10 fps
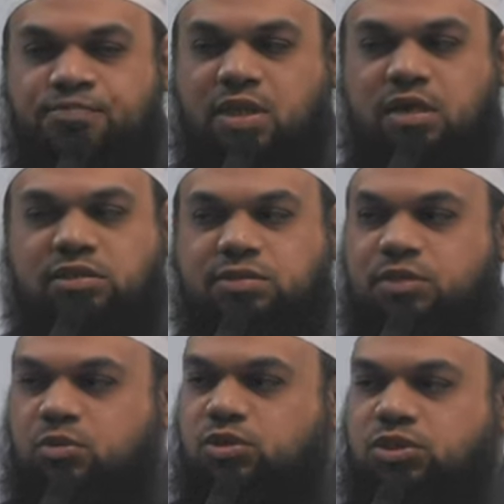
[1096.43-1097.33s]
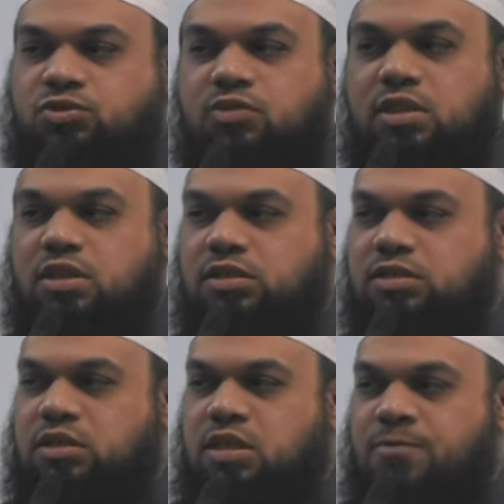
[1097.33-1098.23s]
that is something which
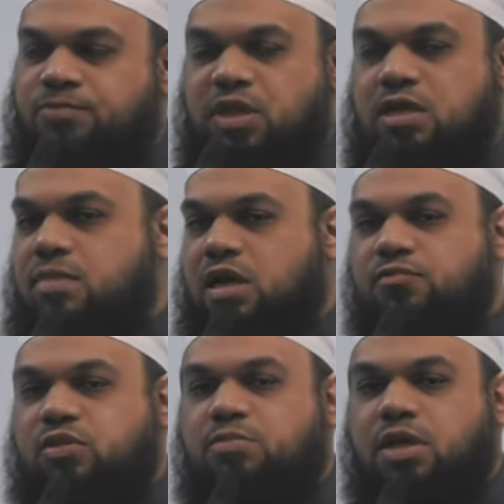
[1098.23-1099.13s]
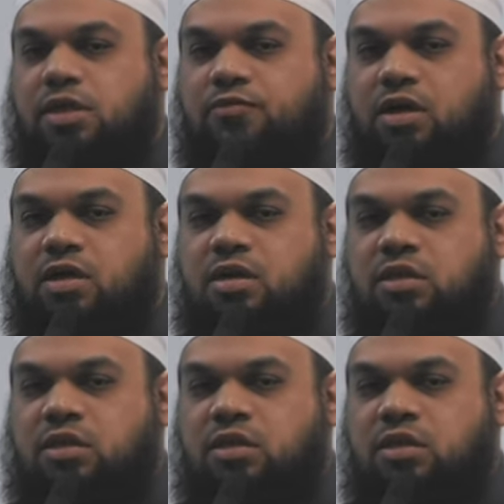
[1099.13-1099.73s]
strengthens the iman of the believer,